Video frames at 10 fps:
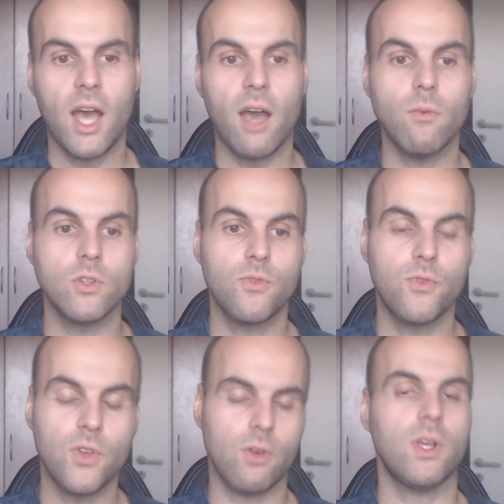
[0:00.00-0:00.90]
I was
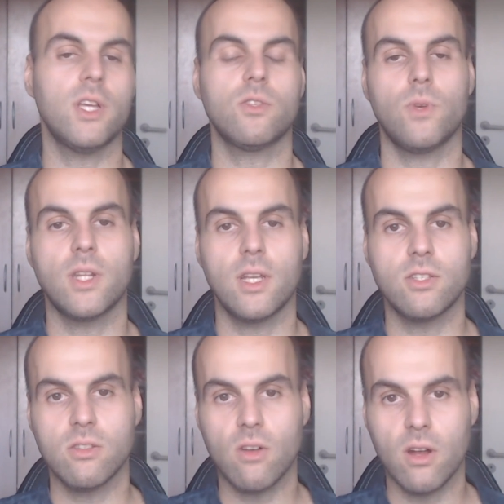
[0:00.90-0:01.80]
furious when they
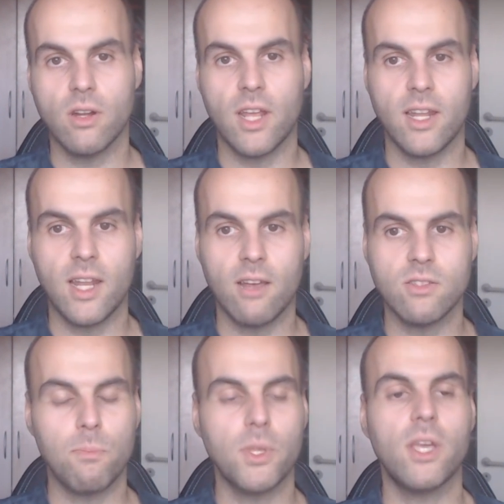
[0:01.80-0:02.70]

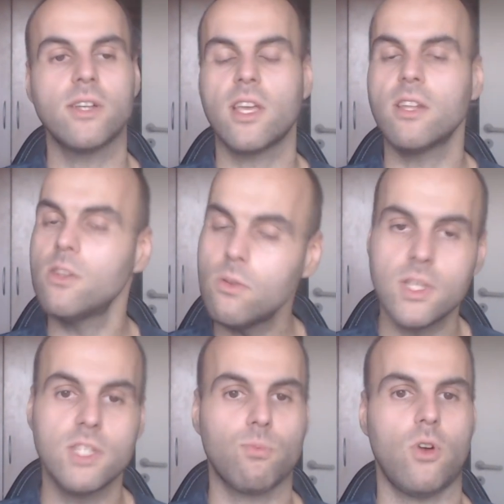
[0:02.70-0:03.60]
announced it, because I knew
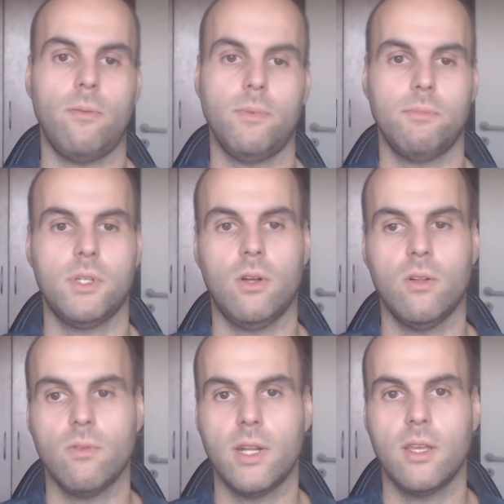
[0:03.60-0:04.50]
these problems here
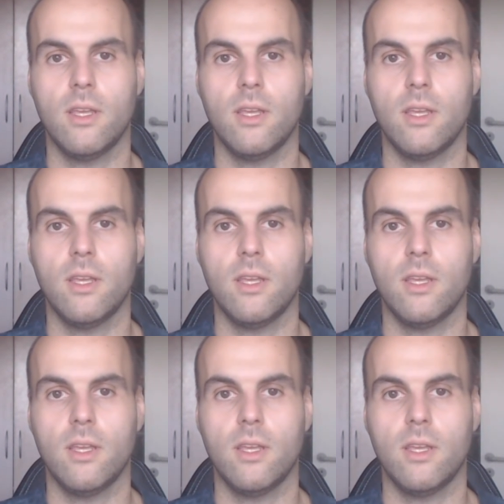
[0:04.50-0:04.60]
already.